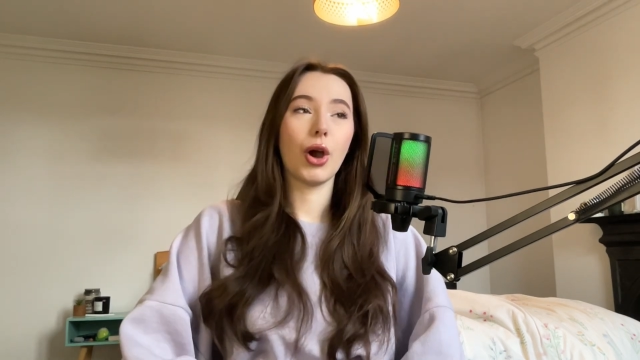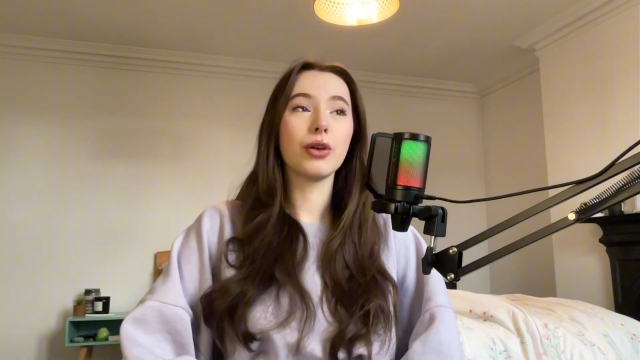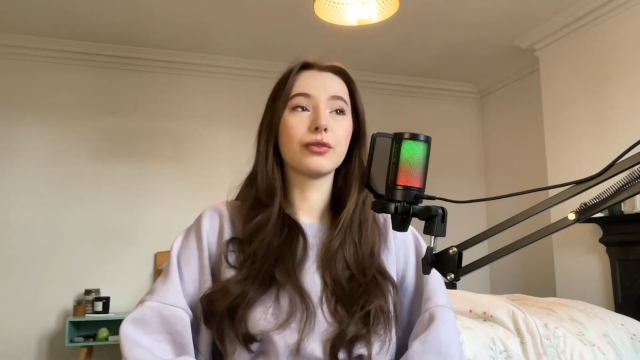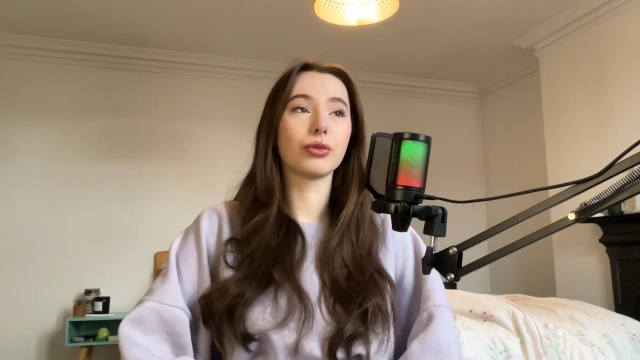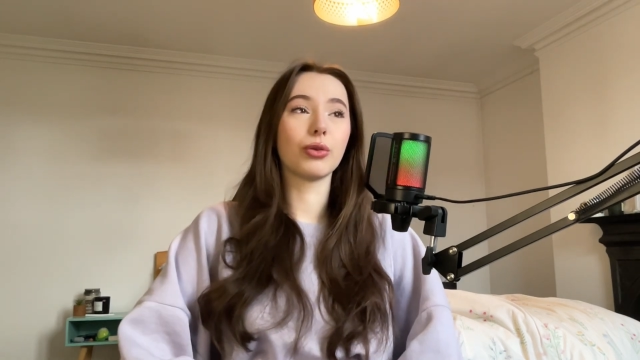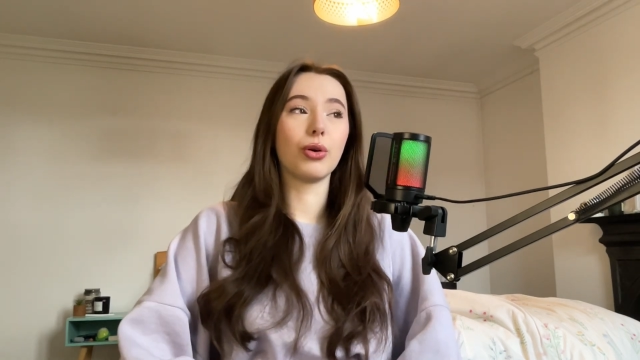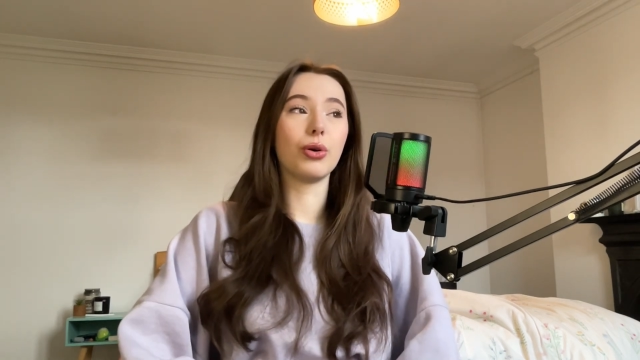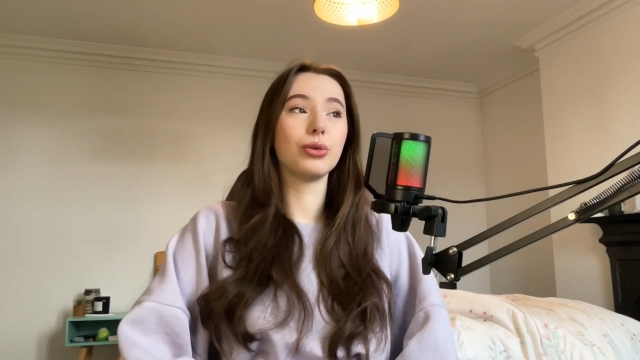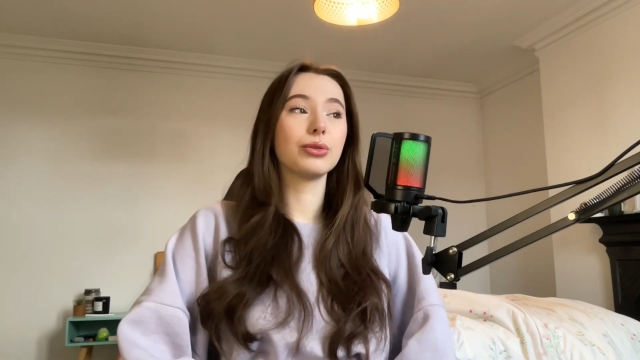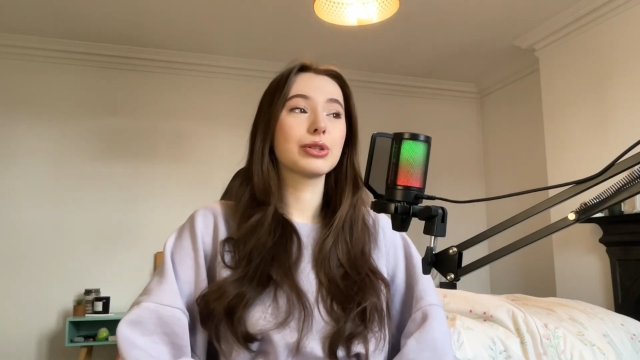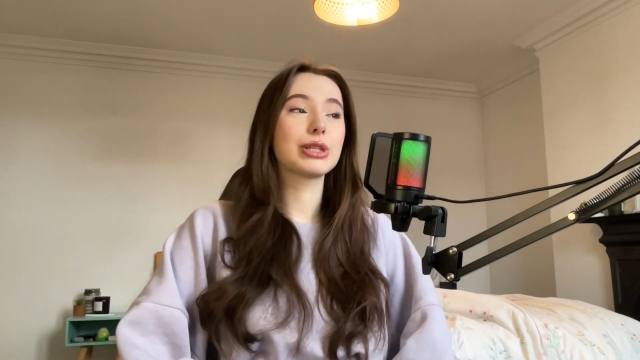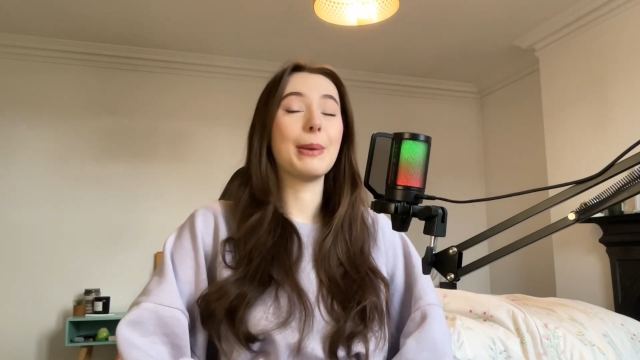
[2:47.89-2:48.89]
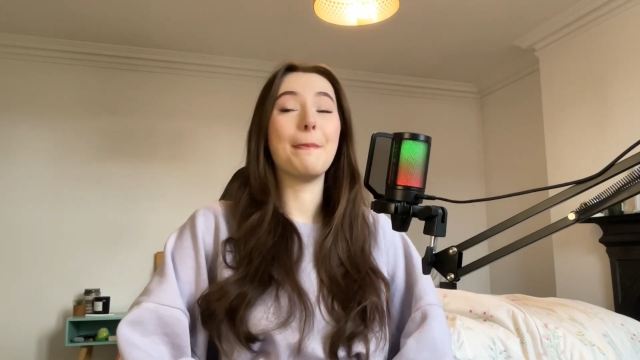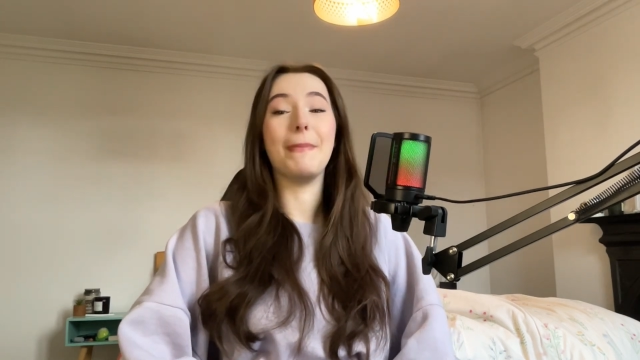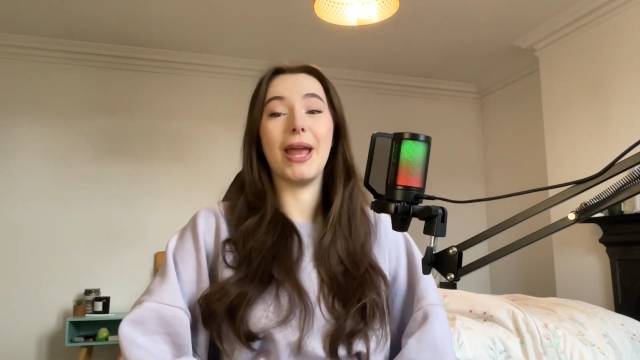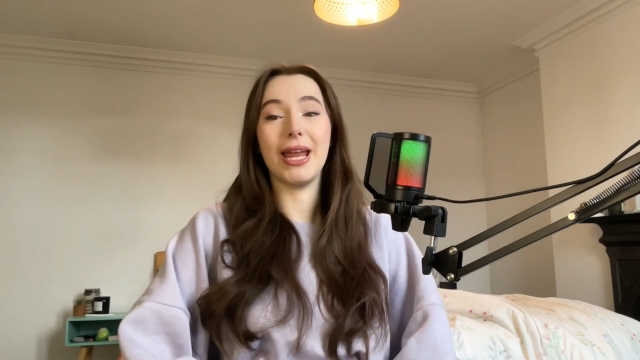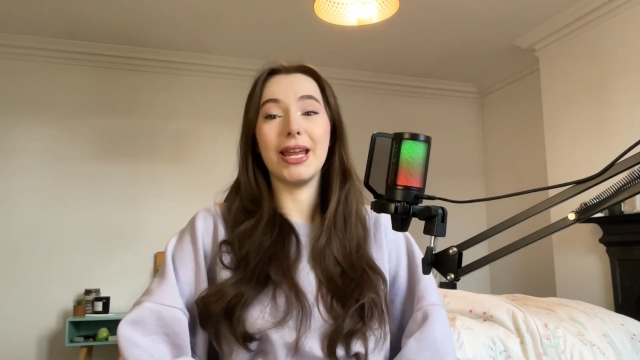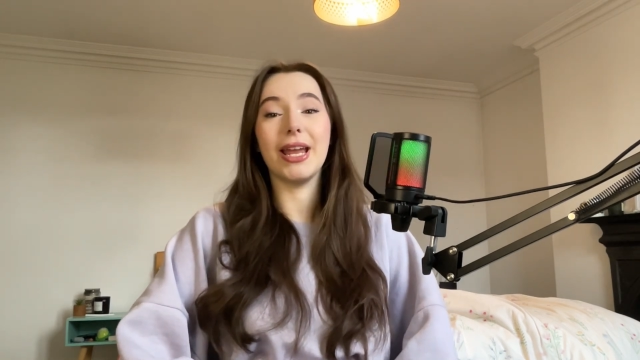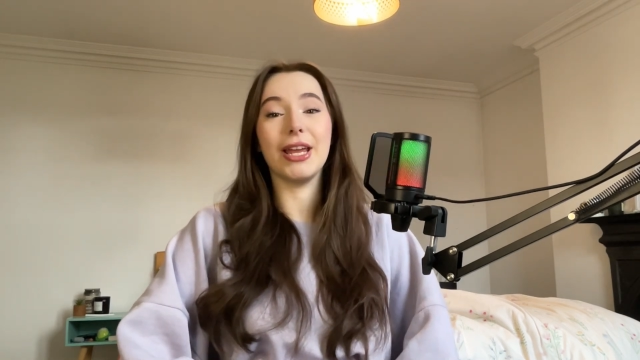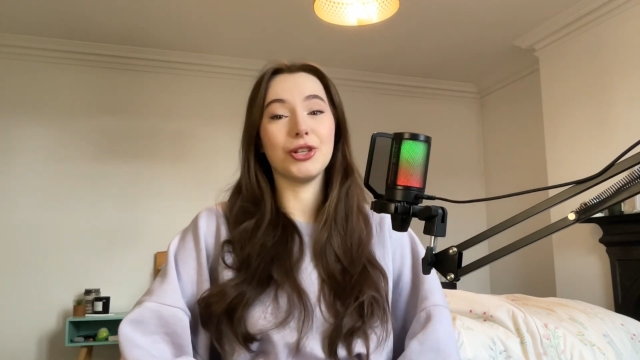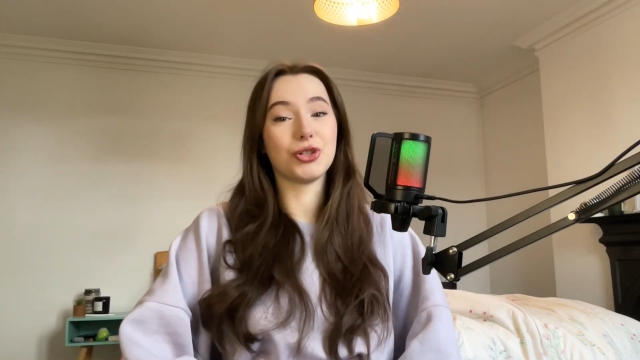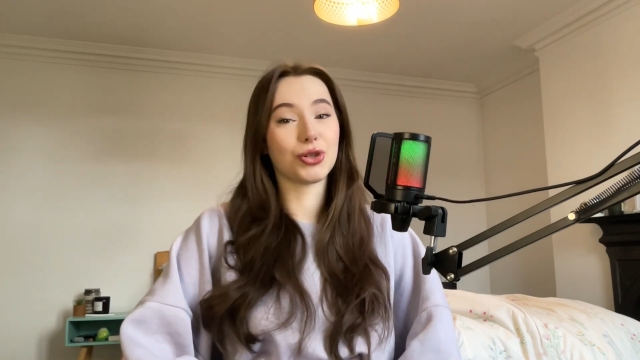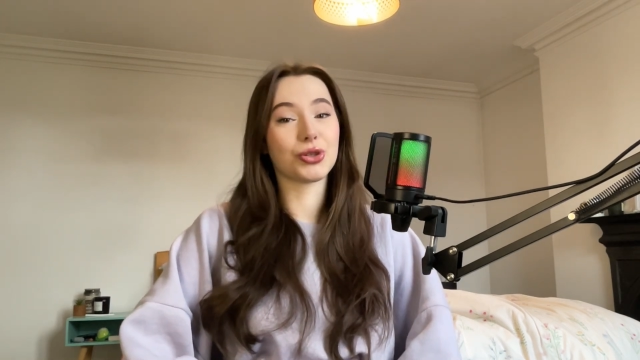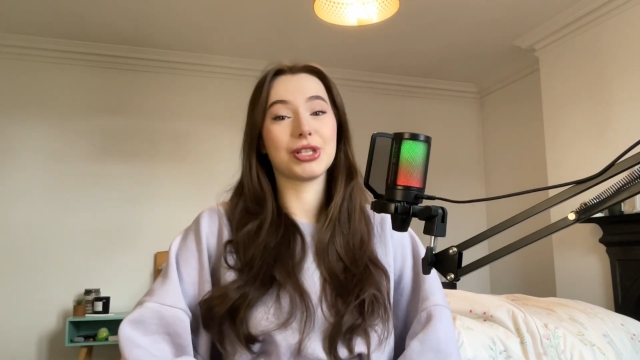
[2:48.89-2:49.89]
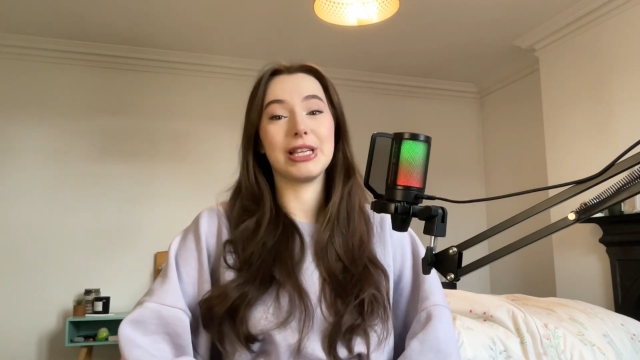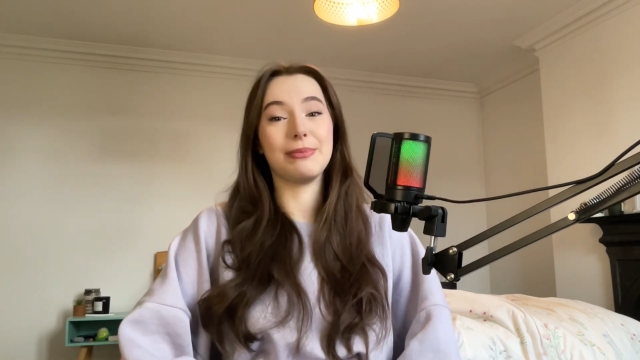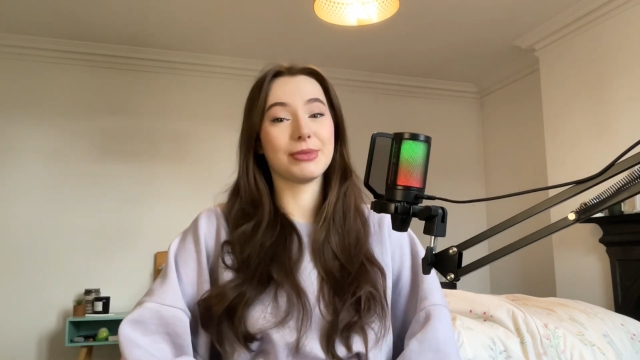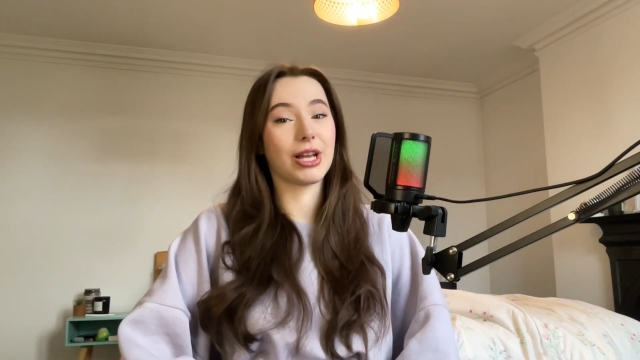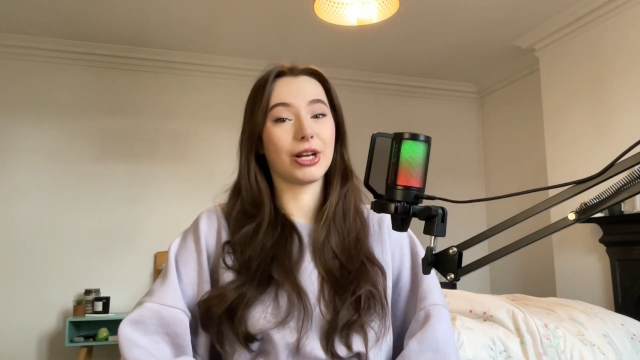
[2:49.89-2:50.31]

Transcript: Overall, to me, it just seems